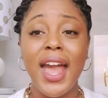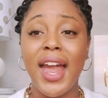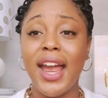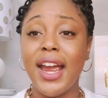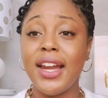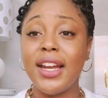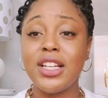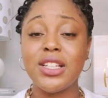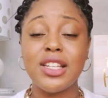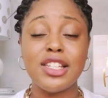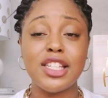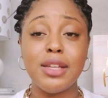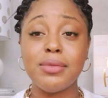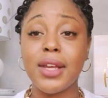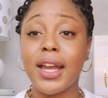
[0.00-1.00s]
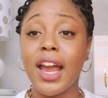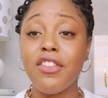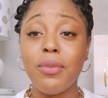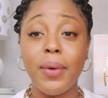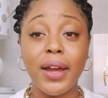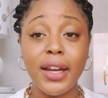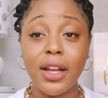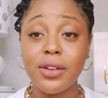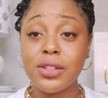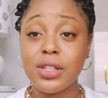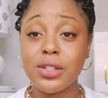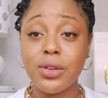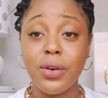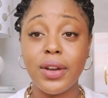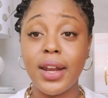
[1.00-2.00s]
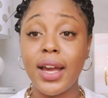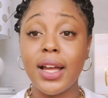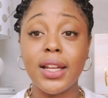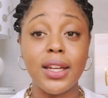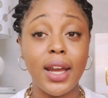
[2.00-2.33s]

and it just seems like everybody else is going to hell